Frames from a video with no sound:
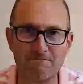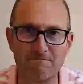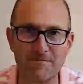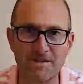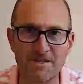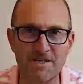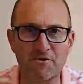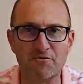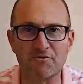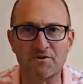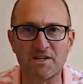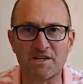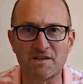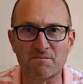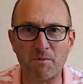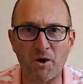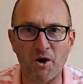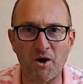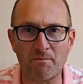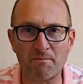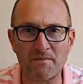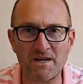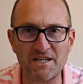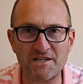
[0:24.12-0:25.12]
So
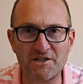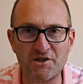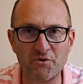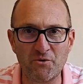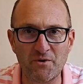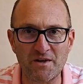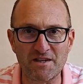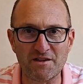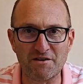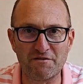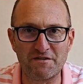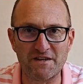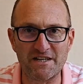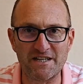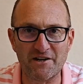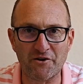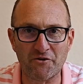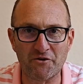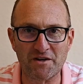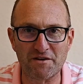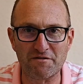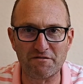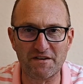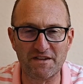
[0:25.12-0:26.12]
despite me doing the
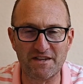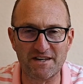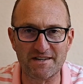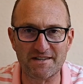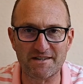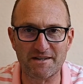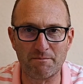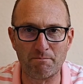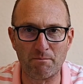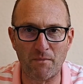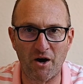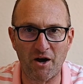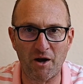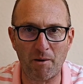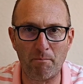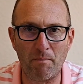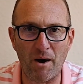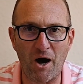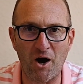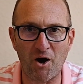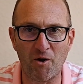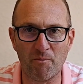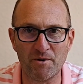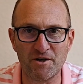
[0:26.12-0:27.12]
videoing for this in my
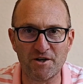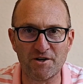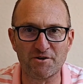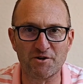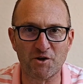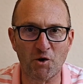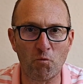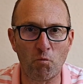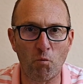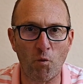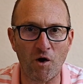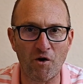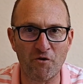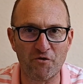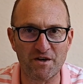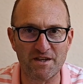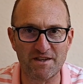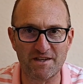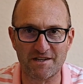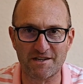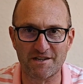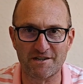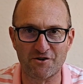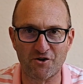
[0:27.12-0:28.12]
apartment, don't
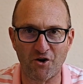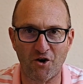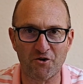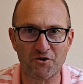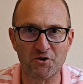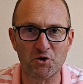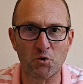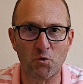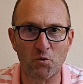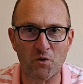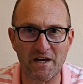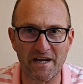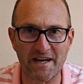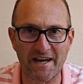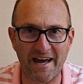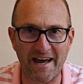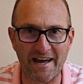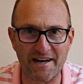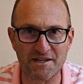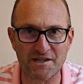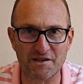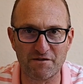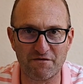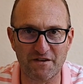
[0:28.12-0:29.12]
worry, this is not a talking
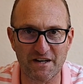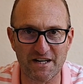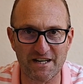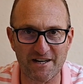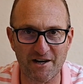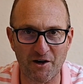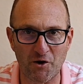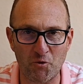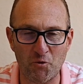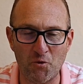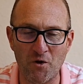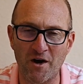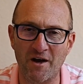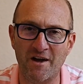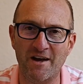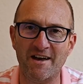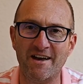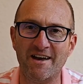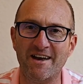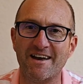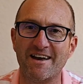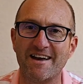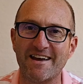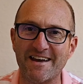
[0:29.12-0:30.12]
heads video.
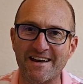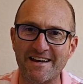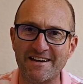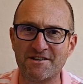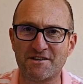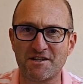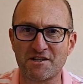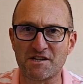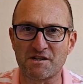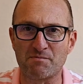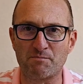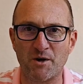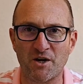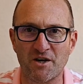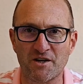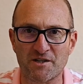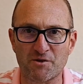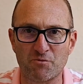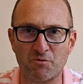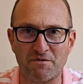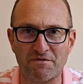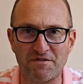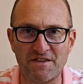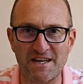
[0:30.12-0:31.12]

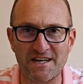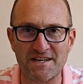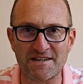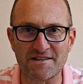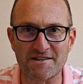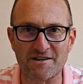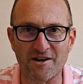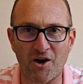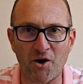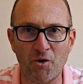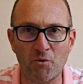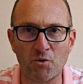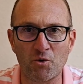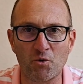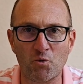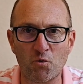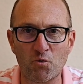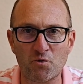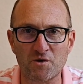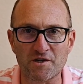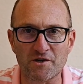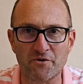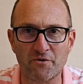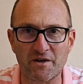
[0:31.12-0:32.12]
Interspersed with this, I will
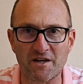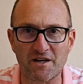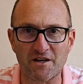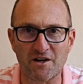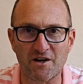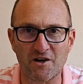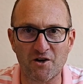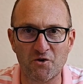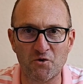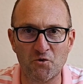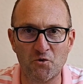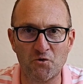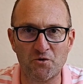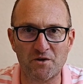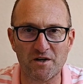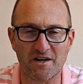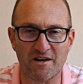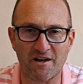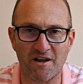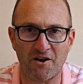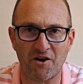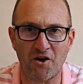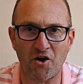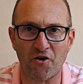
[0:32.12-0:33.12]
also include
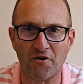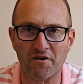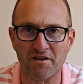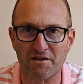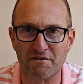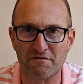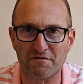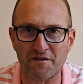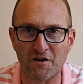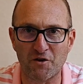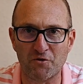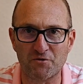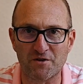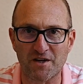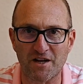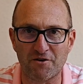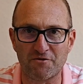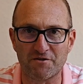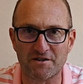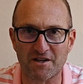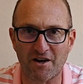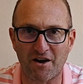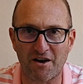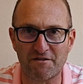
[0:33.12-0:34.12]
a lot of the
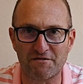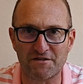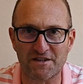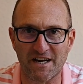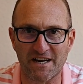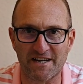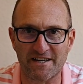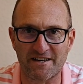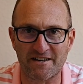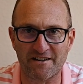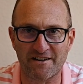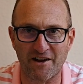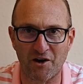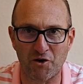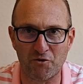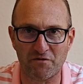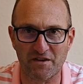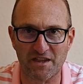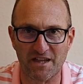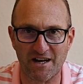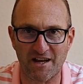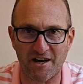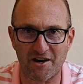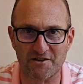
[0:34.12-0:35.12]
photos that I've taken
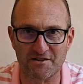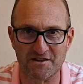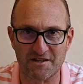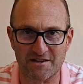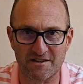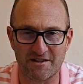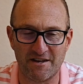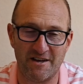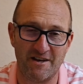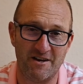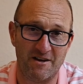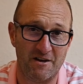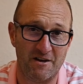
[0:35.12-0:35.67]
over the last